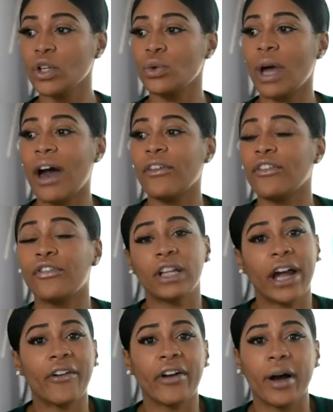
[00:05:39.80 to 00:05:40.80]
you have a
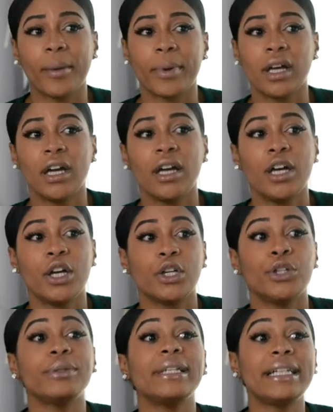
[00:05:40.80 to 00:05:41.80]
flare-up,
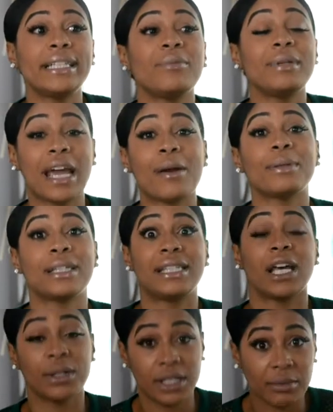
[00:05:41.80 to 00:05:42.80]
you need to be able to
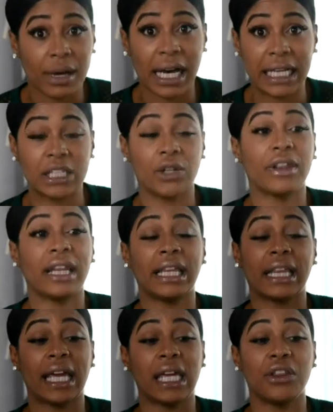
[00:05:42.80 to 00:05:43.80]
tell somebody so that
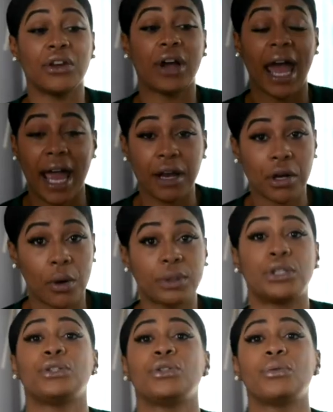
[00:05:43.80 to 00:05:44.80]
they either A, know
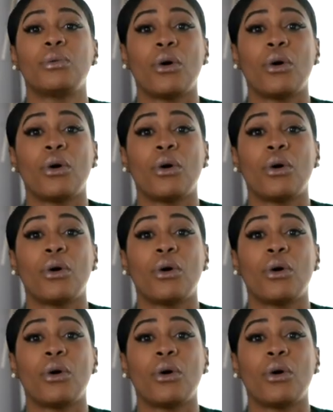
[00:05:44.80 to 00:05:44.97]
what to do,